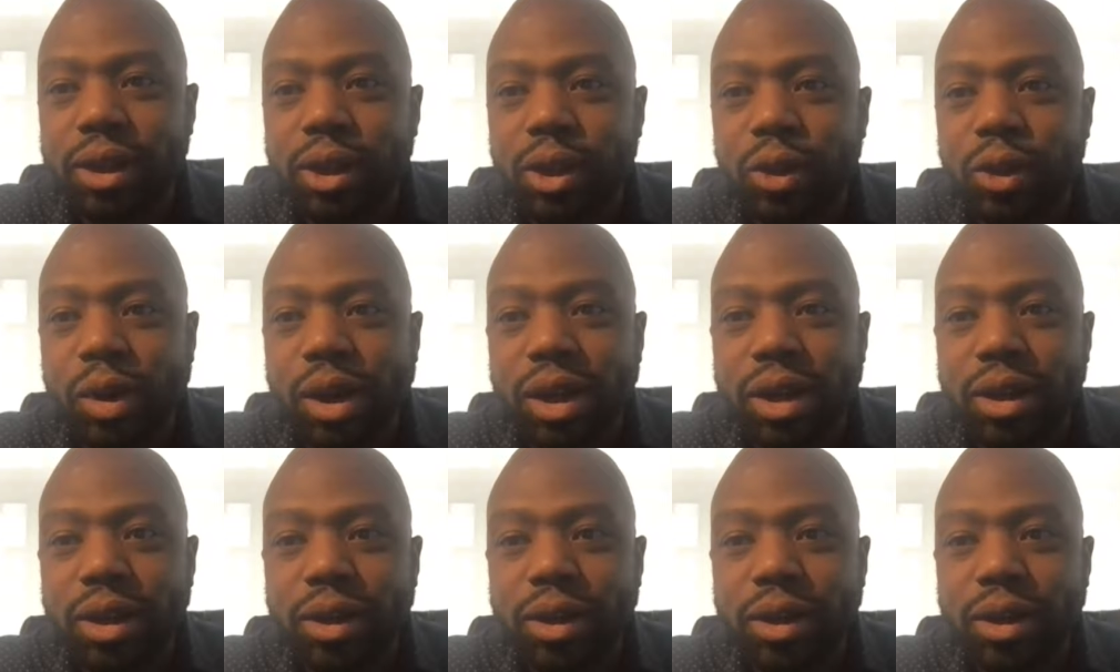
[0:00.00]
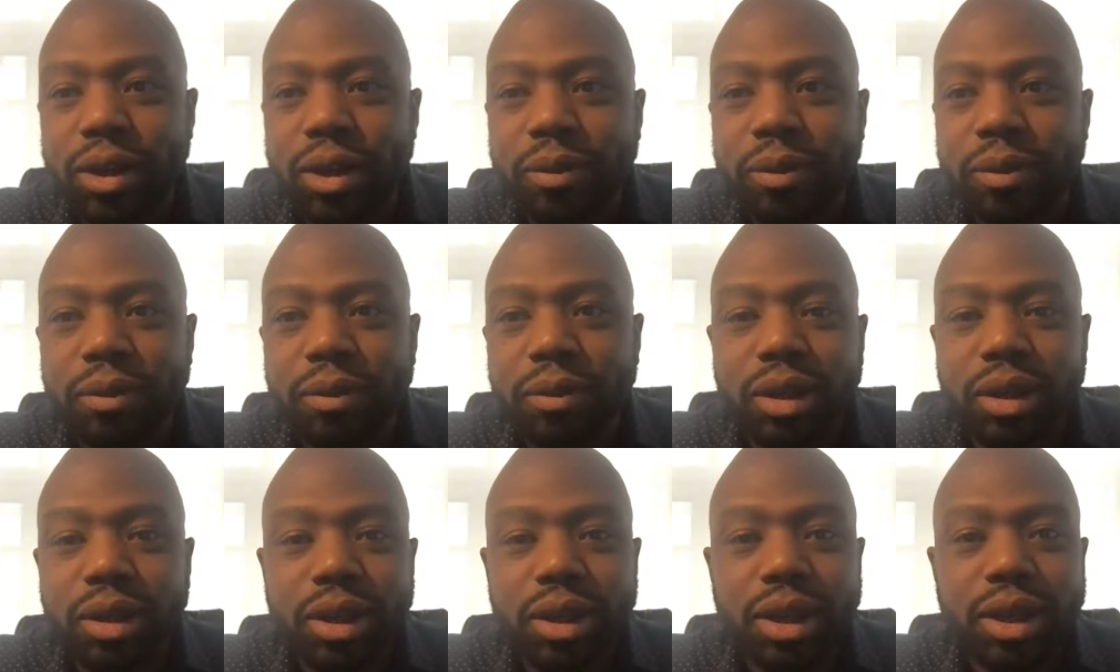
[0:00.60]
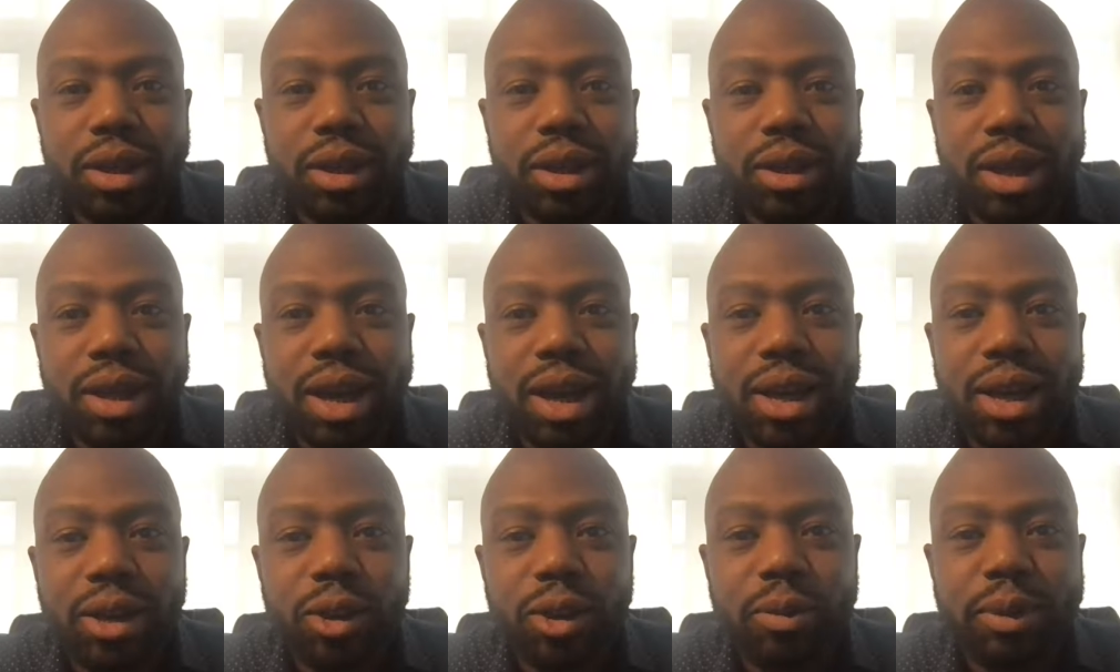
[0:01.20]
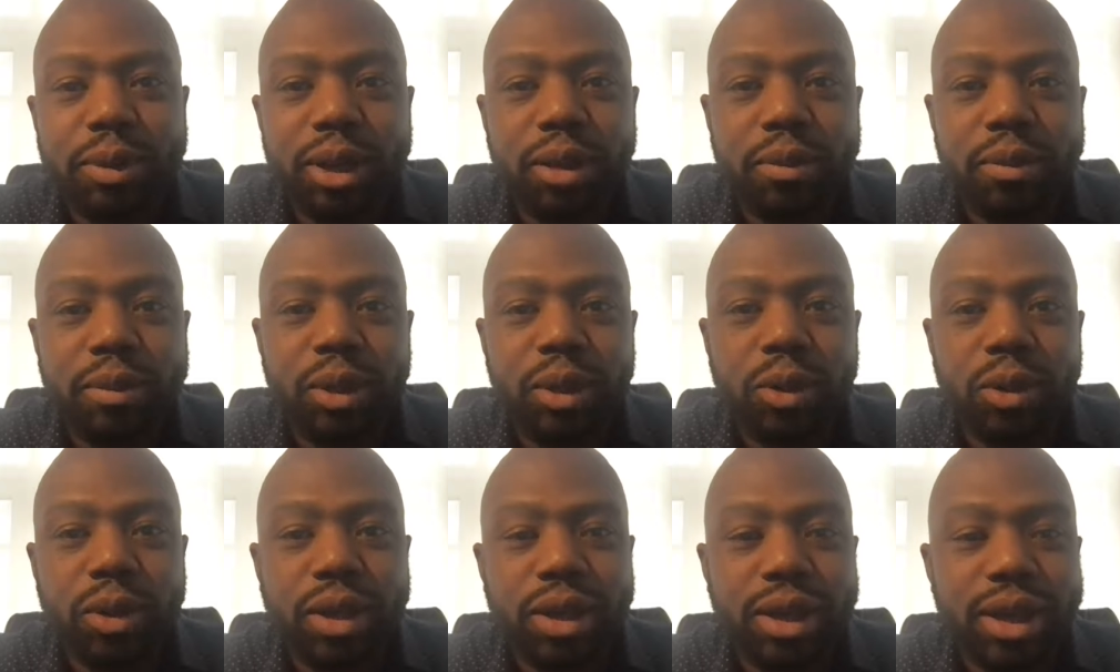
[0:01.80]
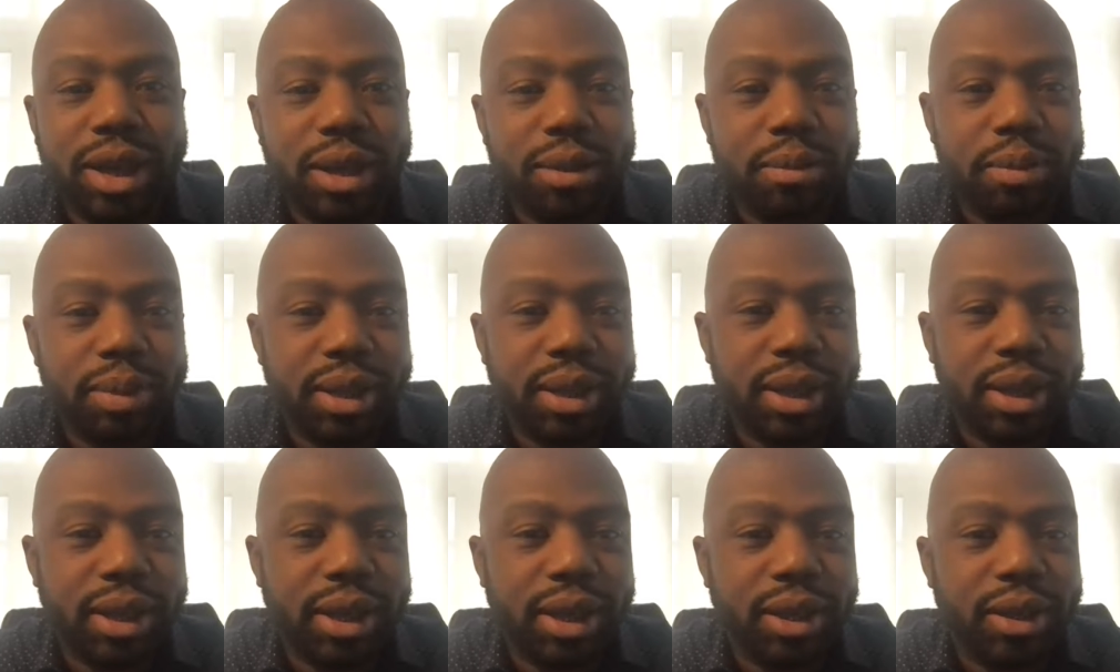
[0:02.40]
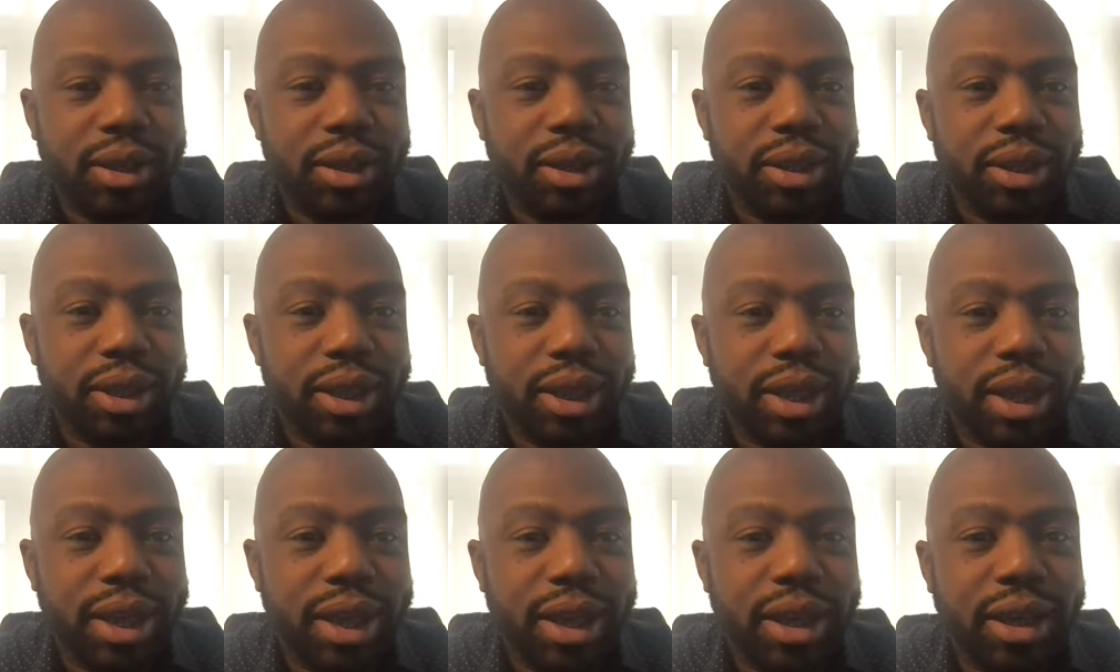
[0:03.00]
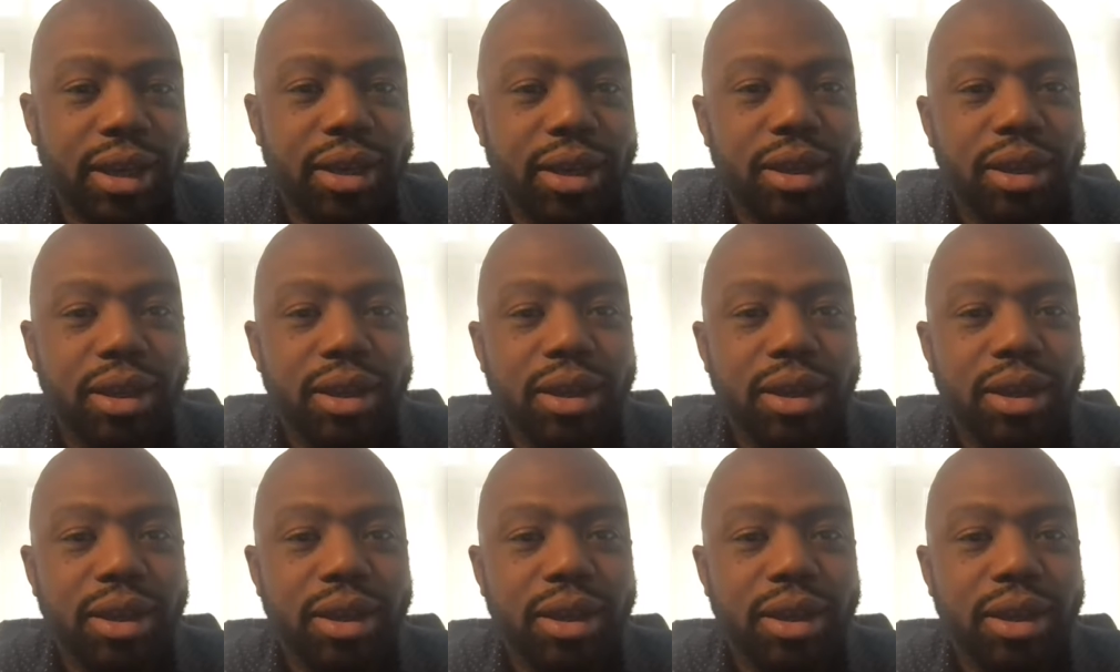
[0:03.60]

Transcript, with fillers: Director uh, Donna Spiegelman, who could not be here today.